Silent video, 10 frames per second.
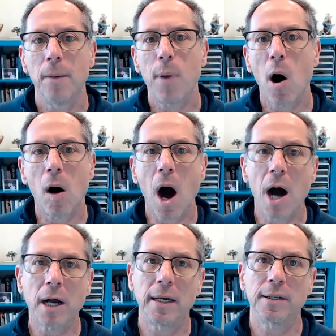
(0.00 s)
Paul
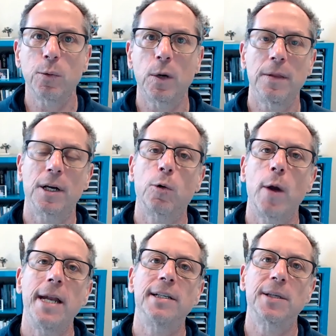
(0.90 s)
Hawken is one of the
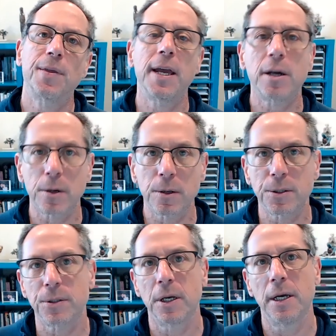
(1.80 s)
greatest
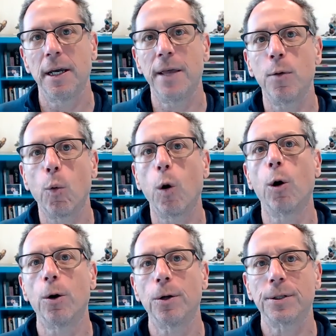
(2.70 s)
thinkers in the
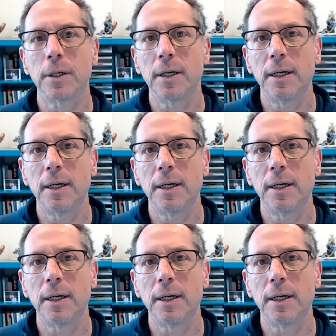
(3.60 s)
world.